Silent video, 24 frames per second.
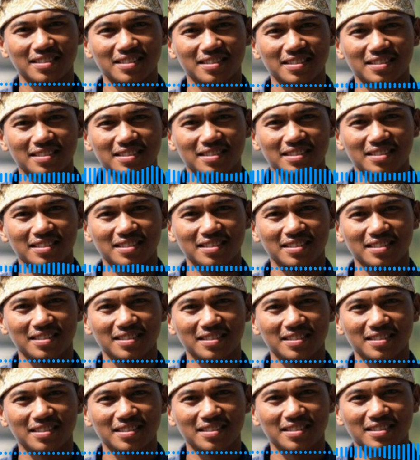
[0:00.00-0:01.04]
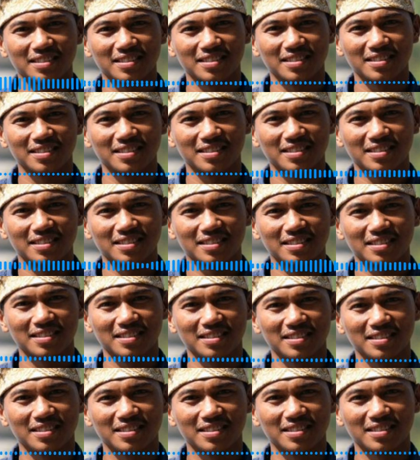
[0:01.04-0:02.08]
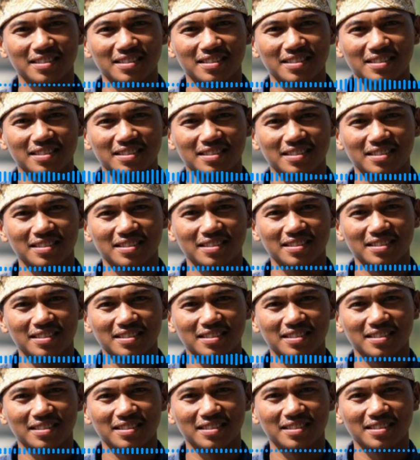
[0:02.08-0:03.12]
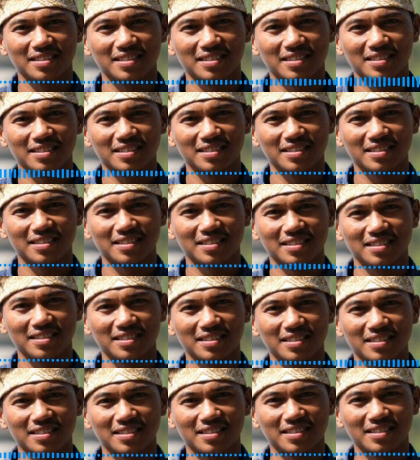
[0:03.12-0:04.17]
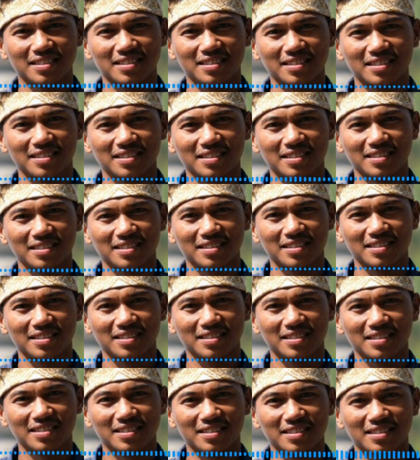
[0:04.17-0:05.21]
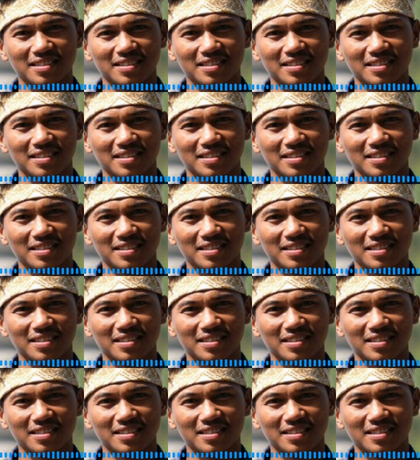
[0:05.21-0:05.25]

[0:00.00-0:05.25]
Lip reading: (not speaking)